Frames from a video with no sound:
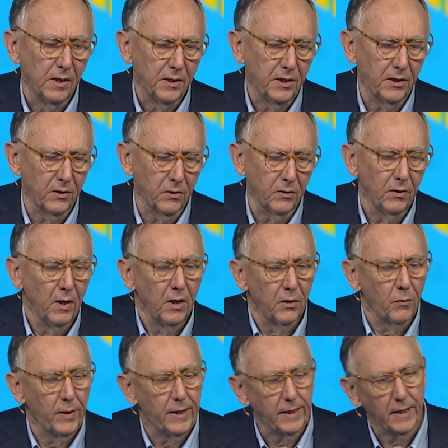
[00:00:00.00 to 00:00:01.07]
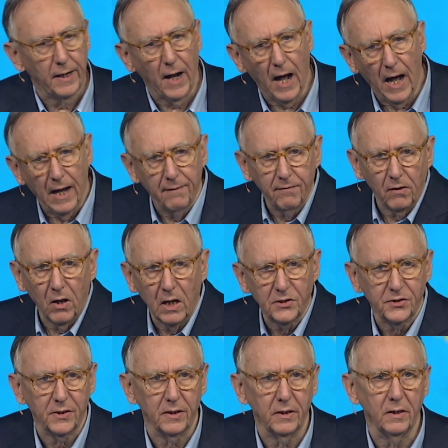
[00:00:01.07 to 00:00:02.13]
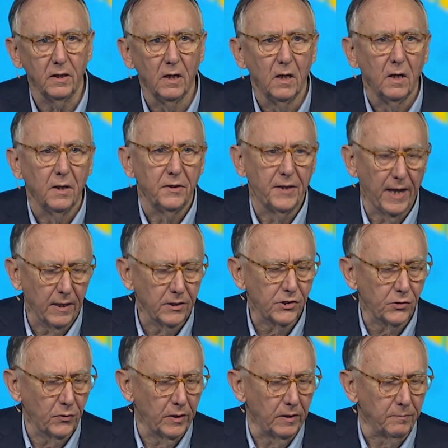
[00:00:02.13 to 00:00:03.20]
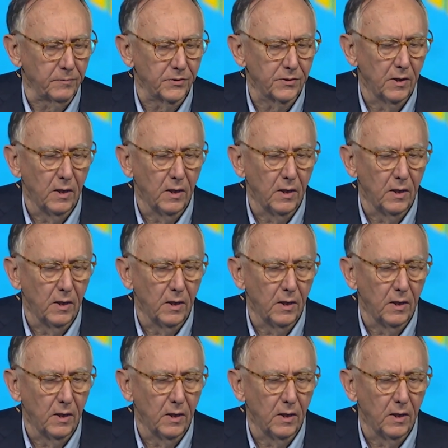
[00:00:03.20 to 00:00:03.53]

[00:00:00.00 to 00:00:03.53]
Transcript: Here, reading in high-velocity data streams